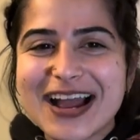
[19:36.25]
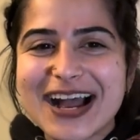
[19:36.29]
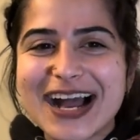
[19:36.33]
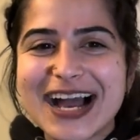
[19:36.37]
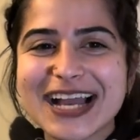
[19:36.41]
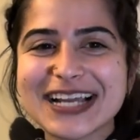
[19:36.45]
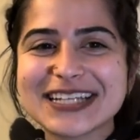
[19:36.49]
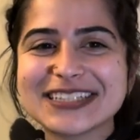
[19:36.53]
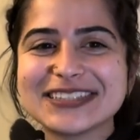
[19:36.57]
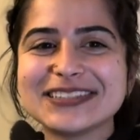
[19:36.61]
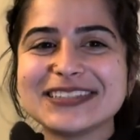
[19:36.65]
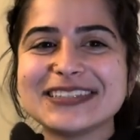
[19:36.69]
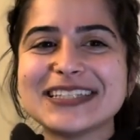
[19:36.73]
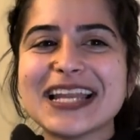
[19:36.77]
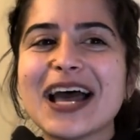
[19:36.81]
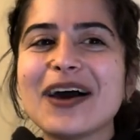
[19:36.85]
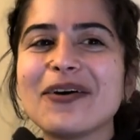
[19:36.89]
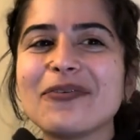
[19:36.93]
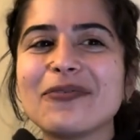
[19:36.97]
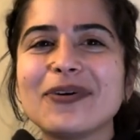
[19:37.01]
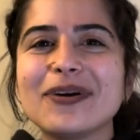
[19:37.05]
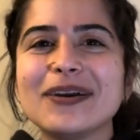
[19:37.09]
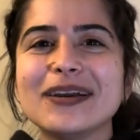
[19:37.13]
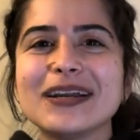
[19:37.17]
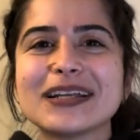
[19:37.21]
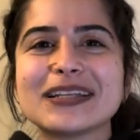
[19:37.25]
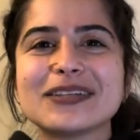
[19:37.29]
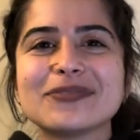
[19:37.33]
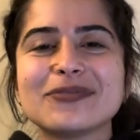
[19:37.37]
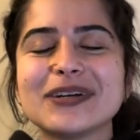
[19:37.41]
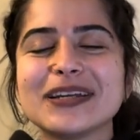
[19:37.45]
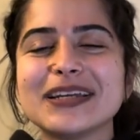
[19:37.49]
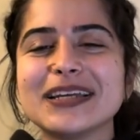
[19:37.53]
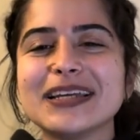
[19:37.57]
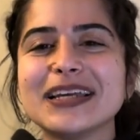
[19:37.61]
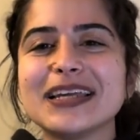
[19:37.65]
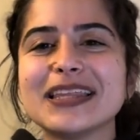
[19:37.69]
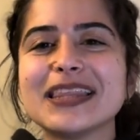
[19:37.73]
I actually networked
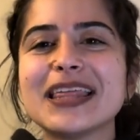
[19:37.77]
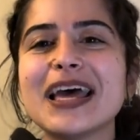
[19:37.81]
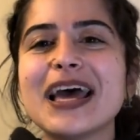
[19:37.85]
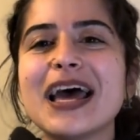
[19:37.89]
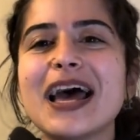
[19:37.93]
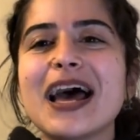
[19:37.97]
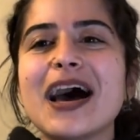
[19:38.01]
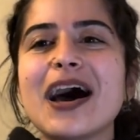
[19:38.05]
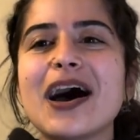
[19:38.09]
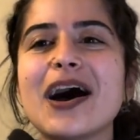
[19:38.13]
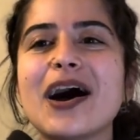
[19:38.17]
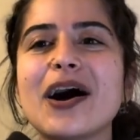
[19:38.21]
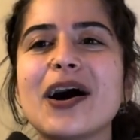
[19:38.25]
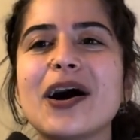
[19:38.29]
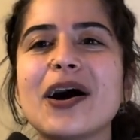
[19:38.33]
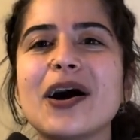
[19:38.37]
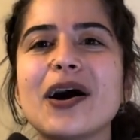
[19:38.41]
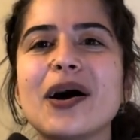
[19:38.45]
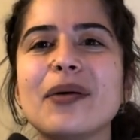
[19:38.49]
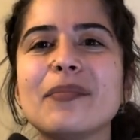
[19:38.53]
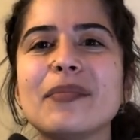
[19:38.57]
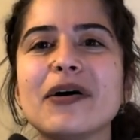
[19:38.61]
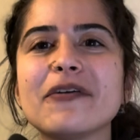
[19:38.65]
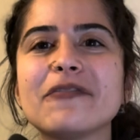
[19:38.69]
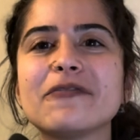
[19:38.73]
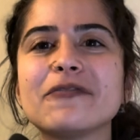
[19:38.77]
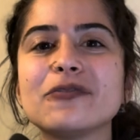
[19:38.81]
with a